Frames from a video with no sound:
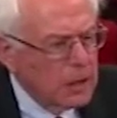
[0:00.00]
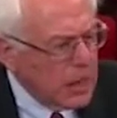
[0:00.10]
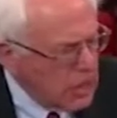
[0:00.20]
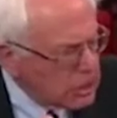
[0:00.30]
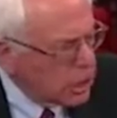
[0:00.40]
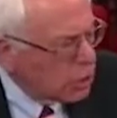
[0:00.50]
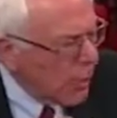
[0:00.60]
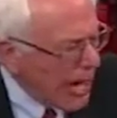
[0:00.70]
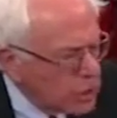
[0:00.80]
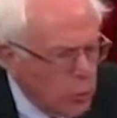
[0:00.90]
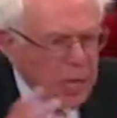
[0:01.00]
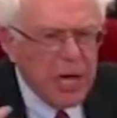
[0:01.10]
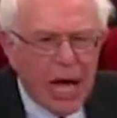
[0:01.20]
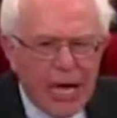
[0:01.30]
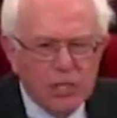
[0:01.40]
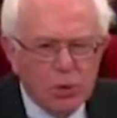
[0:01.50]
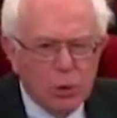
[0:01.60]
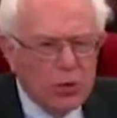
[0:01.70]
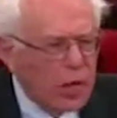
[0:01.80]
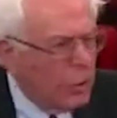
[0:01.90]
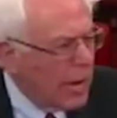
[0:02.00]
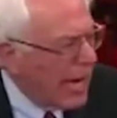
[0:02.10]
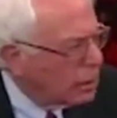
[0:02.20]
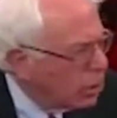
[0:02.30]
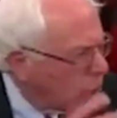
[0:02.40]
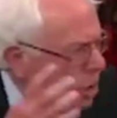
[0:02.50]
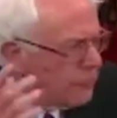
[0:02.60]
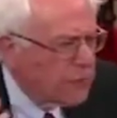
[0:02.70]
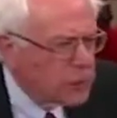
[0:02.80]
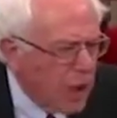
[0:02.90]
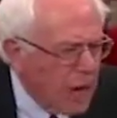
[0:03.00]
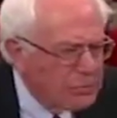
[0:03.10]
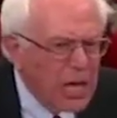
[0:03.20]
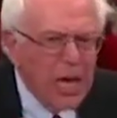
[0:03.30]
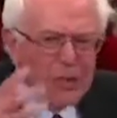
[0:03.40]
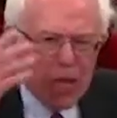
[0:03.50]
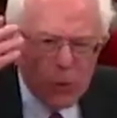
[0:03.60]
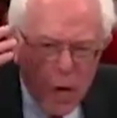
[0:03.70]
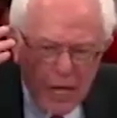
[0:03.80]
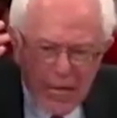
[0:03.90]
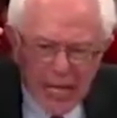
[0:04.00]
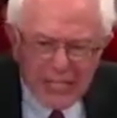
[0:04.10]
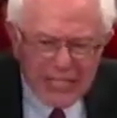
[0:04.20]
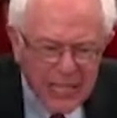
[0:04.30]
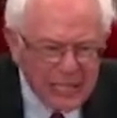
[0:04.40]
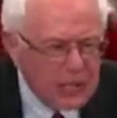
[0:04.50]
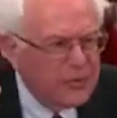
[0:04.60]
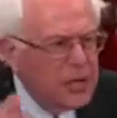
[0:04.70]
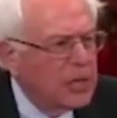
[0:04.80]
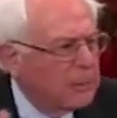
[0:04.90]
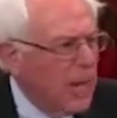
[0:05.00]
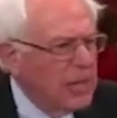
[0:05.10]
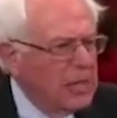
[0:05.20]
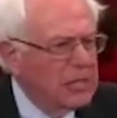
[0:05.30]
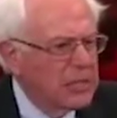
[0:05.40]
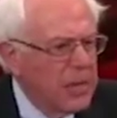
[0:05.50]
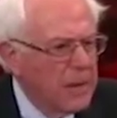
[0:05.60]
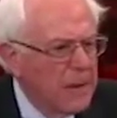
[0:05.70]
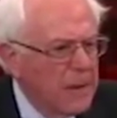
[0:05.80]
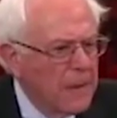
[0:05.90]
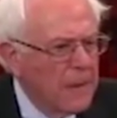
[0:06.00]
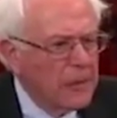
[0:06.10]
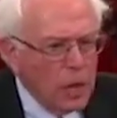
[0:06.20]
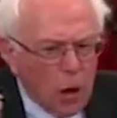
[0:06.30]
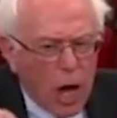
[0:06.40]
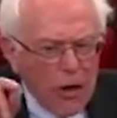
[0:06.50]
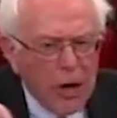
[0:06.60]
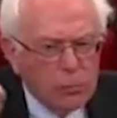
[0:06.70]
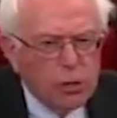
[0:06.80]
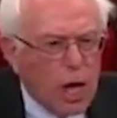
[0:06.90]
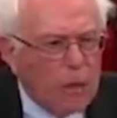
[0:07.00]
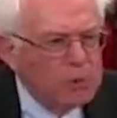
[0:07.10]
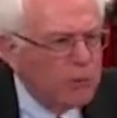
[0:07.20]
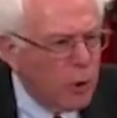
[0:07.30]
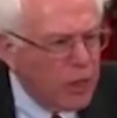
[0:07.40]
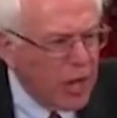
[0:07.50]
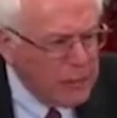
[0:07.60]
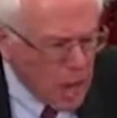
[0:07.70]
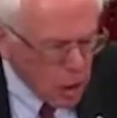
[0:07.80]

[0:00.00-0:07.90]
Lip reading: Kids are graduating high school. They're going out looking for jobs. They want to get a sense of independence. There are no jobs for them.